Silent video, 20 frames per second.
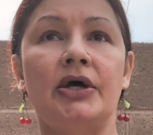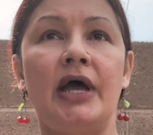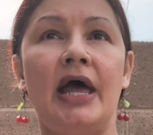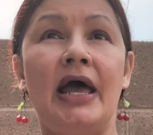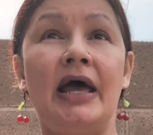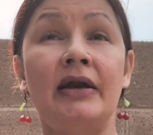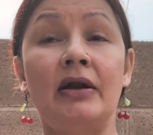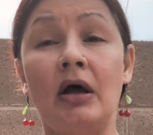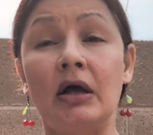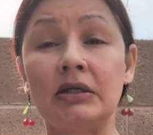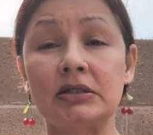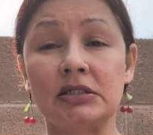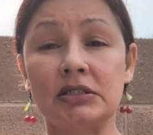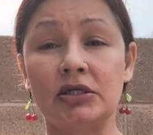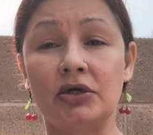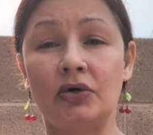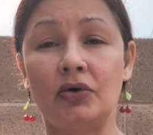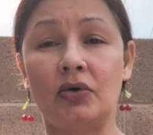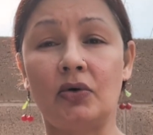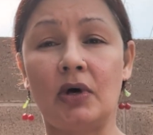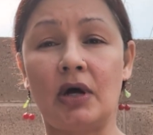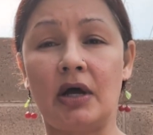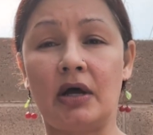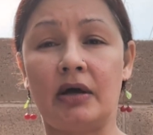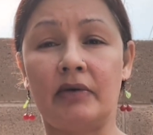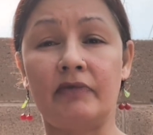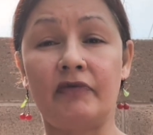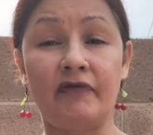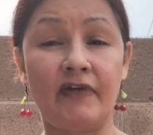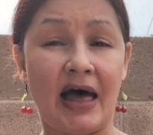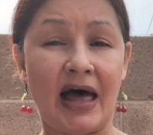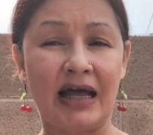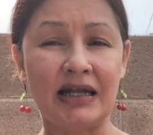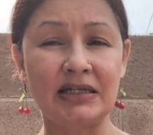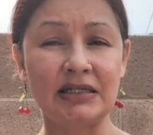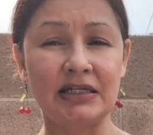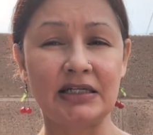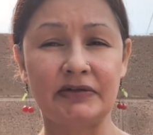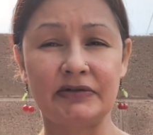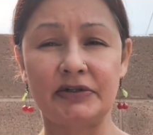And also fat.
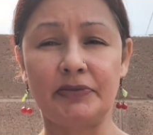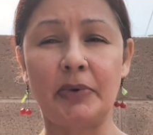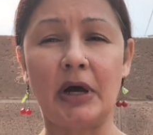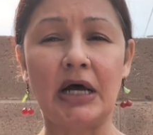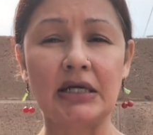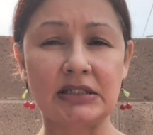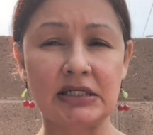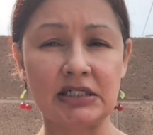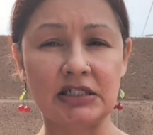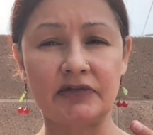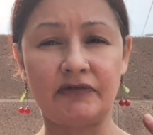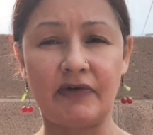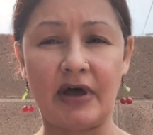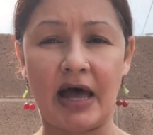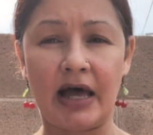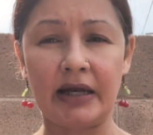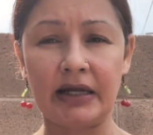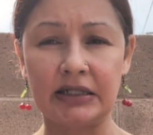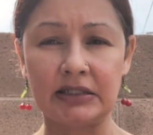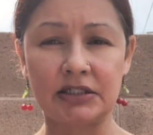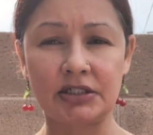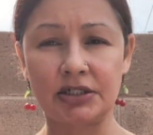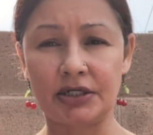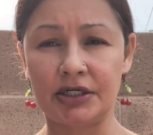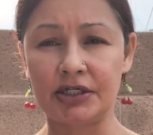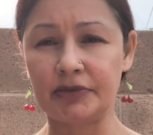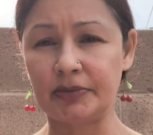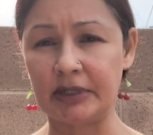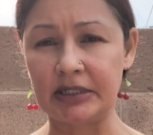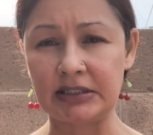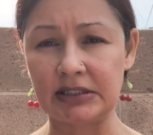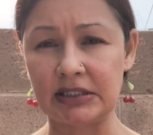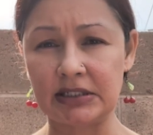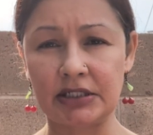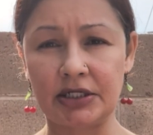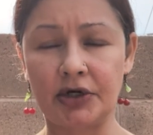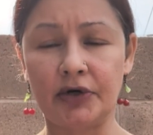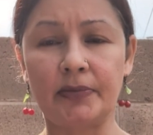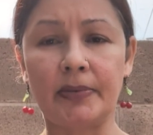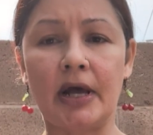It deposits fat in strange places
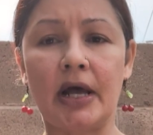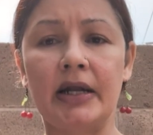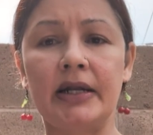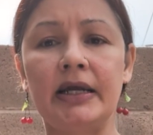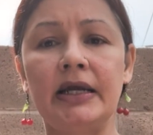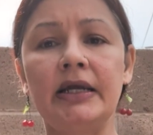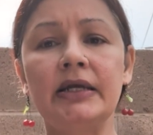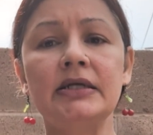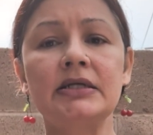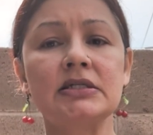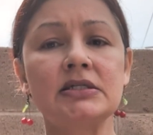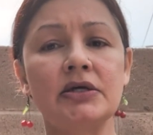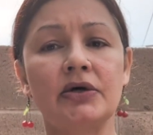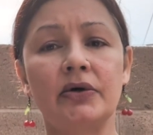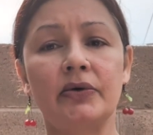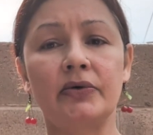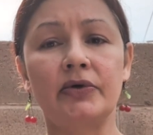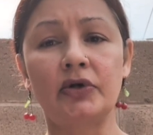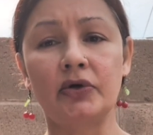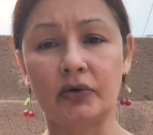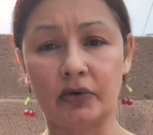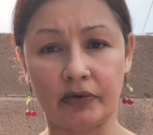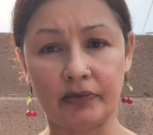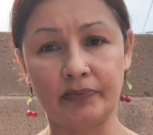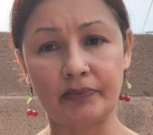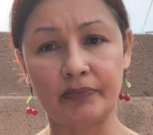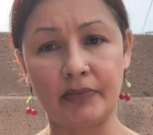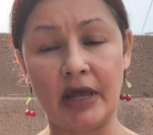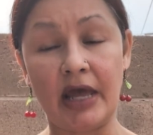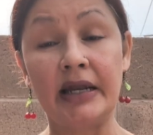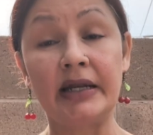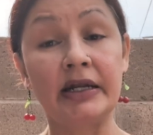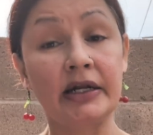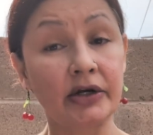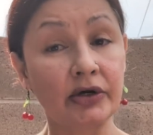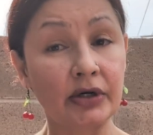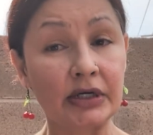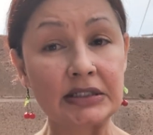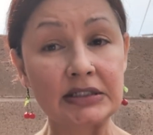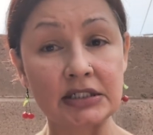in your body, and it
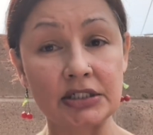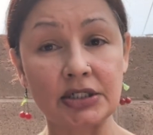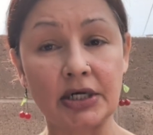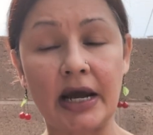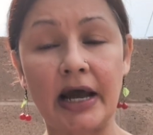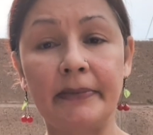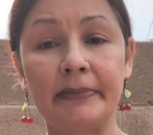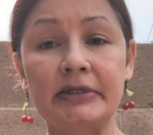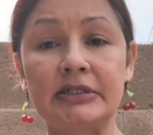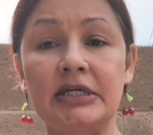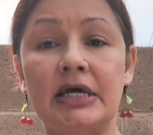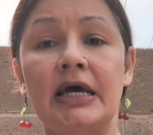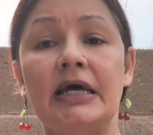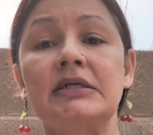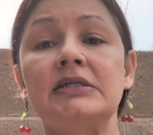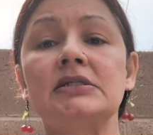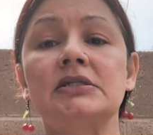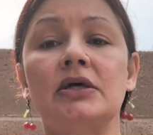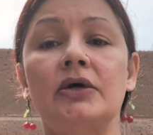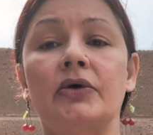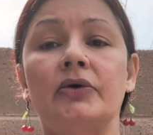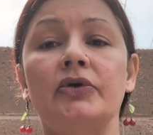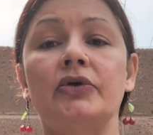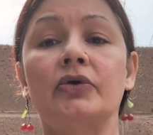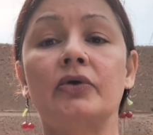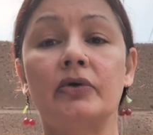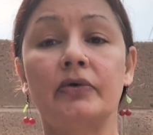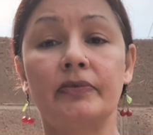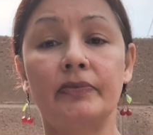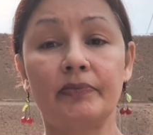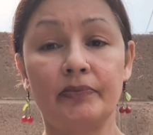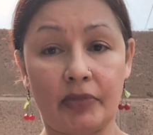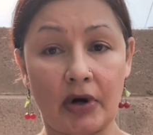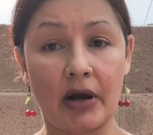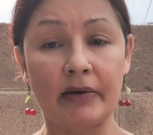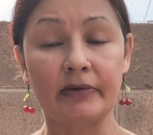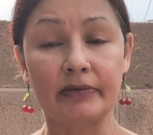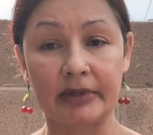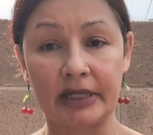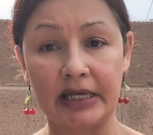increases your appetite, so you'll
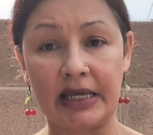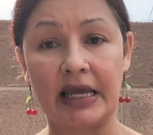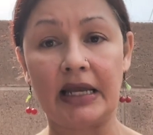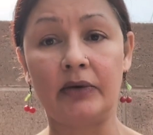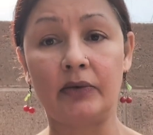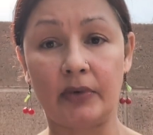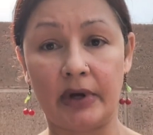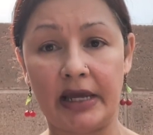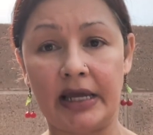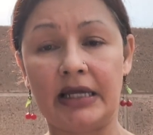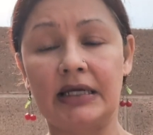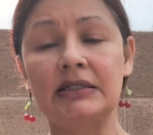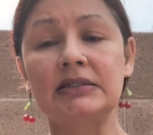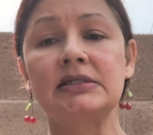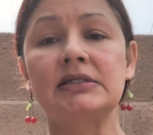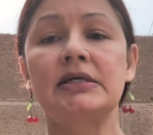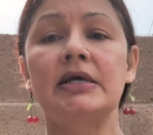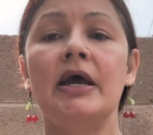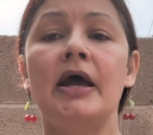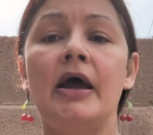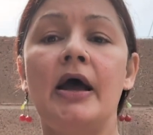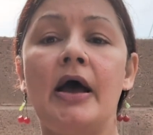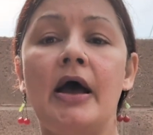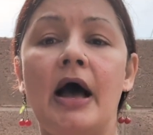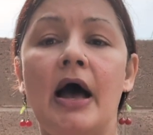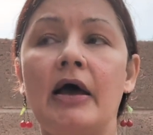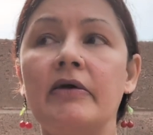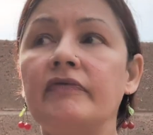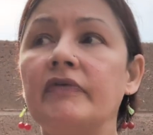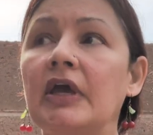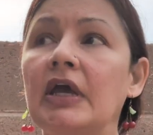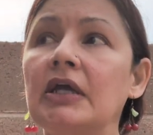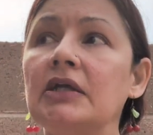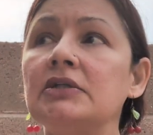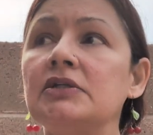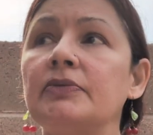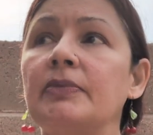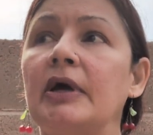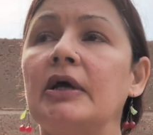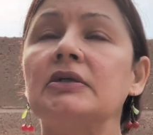probably gain weight. I've
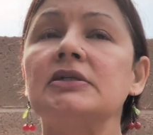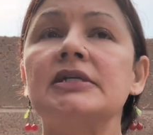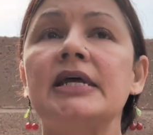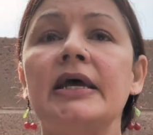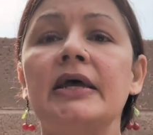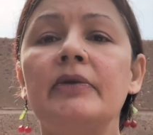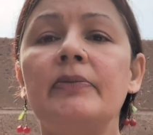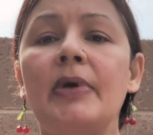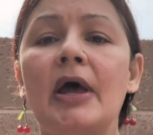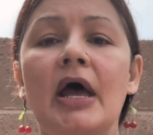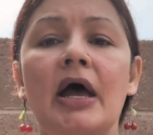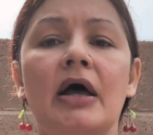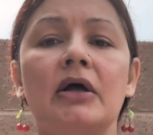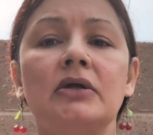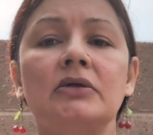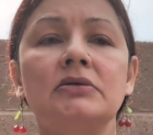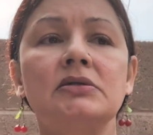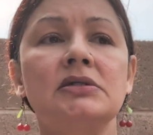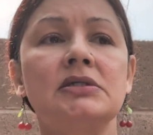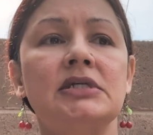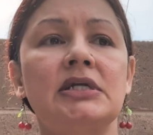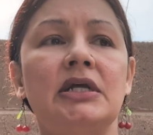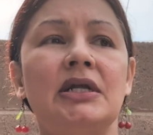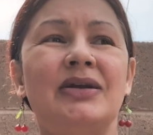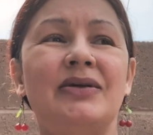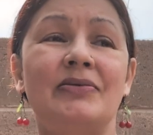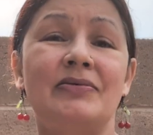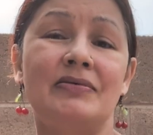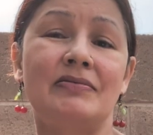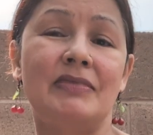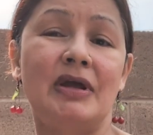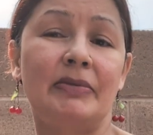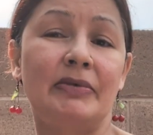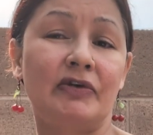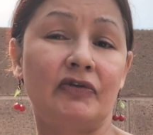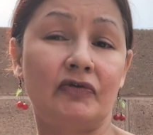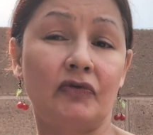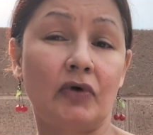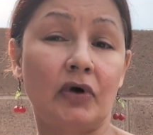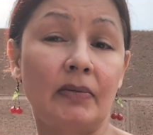gained about 10 pounds in
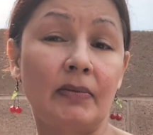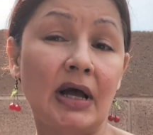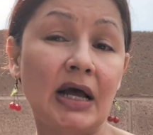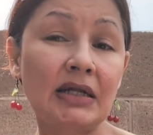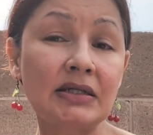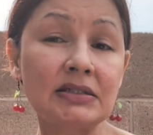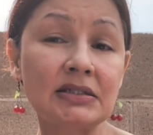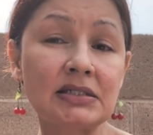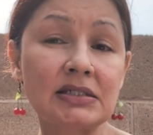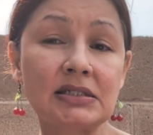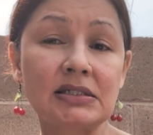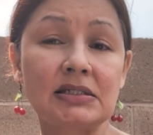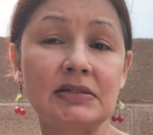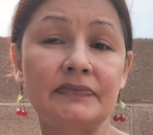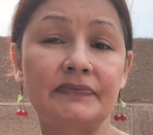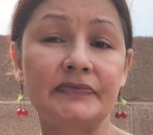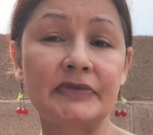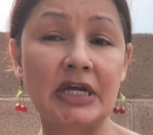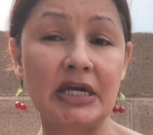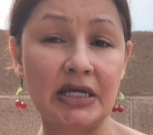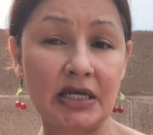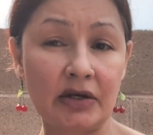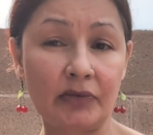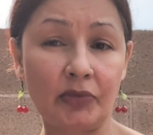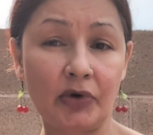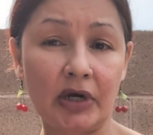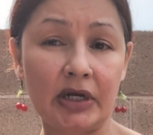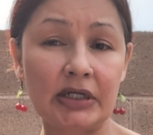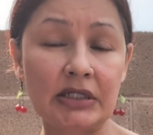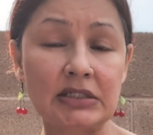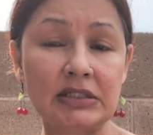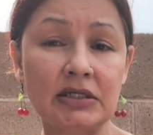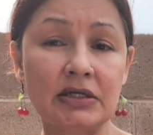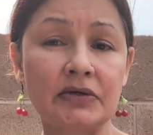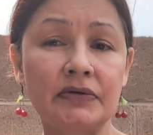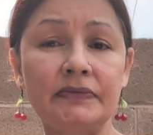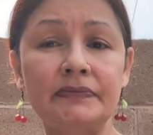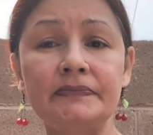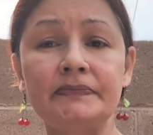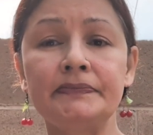maybe 4 months taking
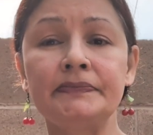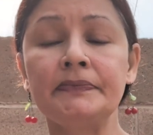prednisone,